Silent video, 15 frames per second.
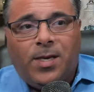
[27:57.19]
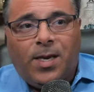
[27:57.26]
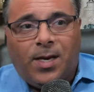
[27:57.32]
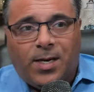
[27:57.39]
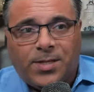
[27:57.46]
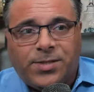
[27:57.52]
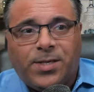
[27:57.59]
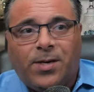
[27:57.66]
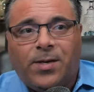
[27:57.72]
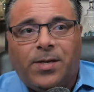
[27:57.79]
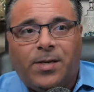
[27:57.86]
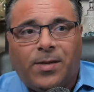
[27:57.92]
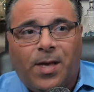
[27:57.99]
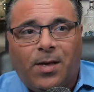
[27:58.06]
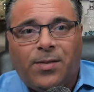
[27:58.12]
I gotta tell
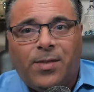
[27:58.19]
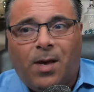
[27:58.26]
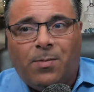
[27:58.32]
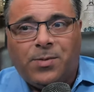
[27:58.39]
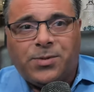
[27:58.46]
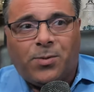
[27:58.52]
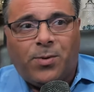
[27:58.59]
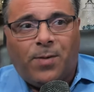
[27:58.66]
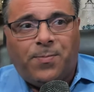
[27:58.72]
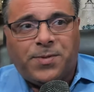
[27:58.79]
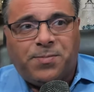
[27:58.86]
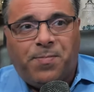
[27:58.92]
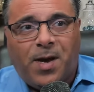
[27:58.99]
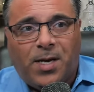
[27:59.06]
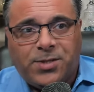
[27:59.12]
you that that was the
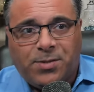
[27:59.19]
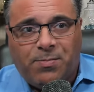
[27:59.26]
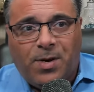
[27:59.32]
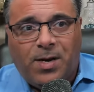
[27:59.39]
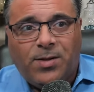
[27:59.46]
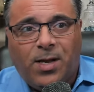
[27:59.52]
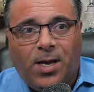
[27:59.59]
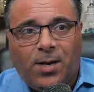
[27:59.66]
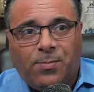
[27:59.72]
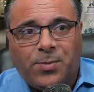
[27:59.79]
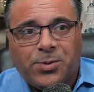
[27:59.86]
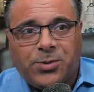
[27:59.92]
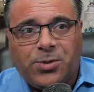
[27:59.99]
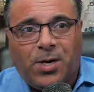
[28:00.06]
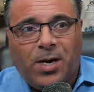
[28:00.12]
roughest patch of my life
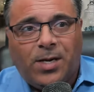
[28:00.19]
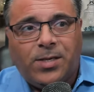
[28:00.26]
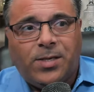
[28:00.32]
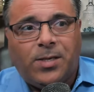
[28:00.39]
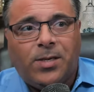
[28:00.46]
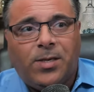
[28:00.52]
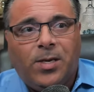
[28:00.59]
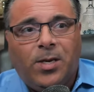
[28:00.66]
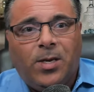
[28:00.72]
was trying to